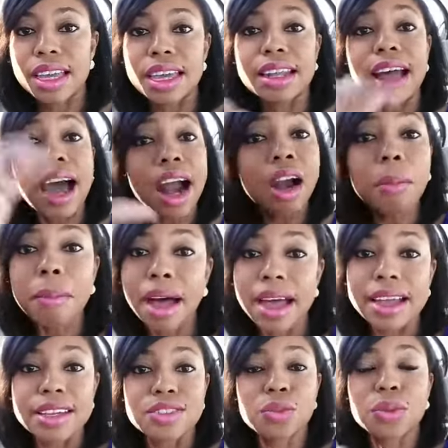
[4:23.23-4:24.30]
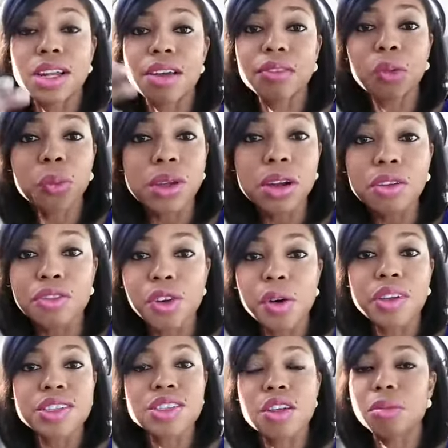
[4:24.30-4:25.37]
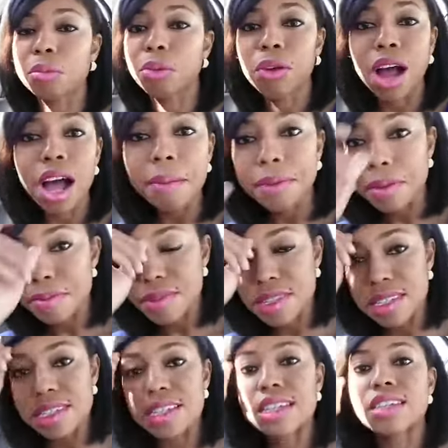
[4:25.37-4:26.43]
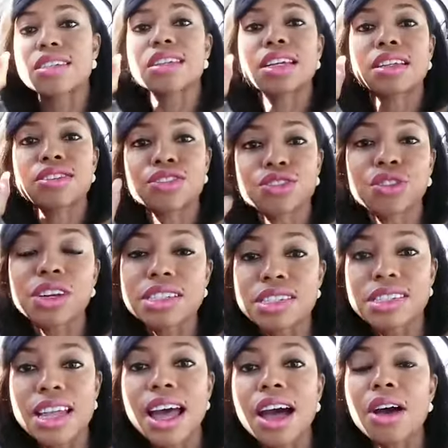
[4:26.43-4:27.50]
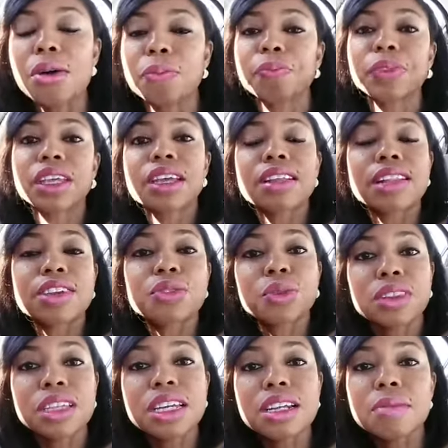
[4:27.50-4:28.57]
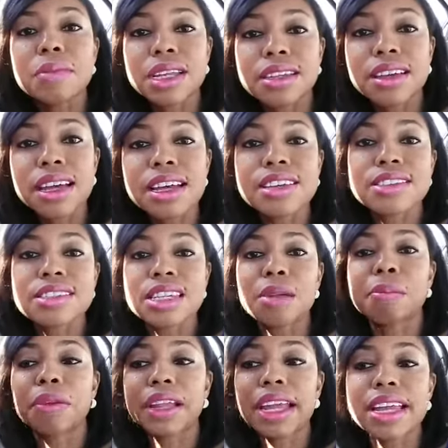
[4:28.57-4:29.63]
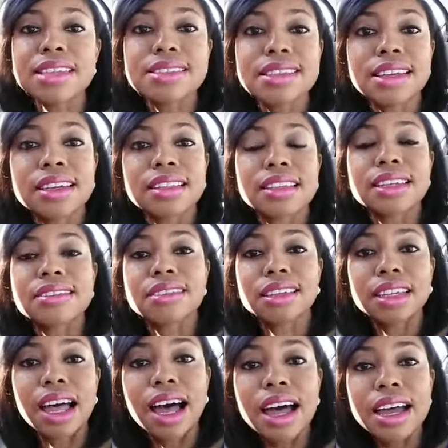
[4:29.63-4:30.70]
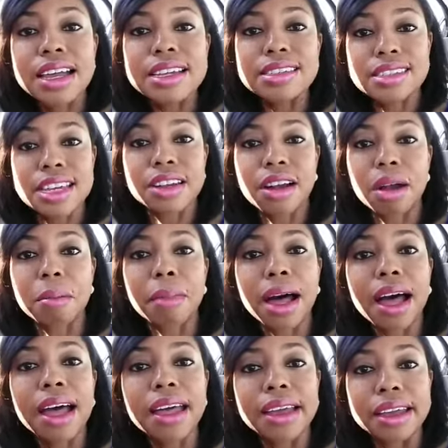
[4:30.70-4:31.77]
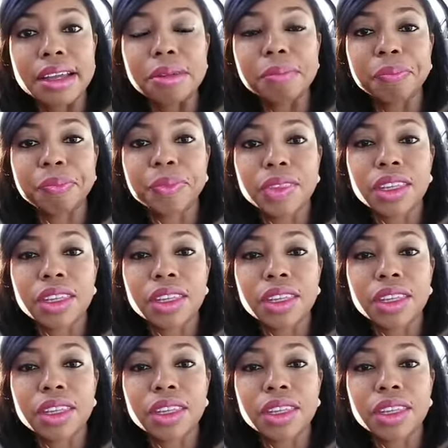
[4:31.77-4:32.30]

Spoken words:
in our minds. Whenever we are focused on problems and stressed out, that's what the enemy does. He plants these lies in our mind,